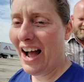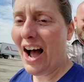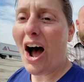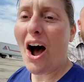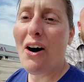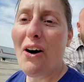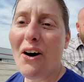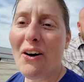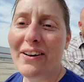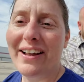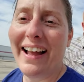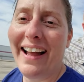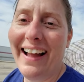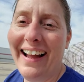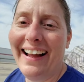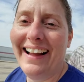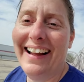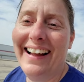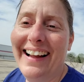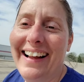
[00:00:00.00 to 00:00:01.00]
Oh, okay. You see
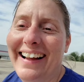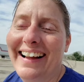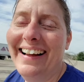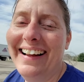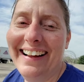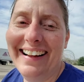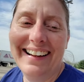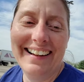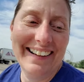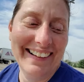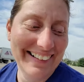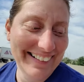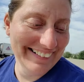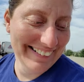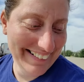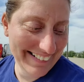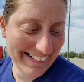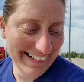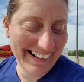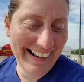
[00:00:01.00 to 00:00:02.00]
they're not flat,
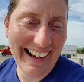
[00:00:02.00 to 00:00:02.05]
woman?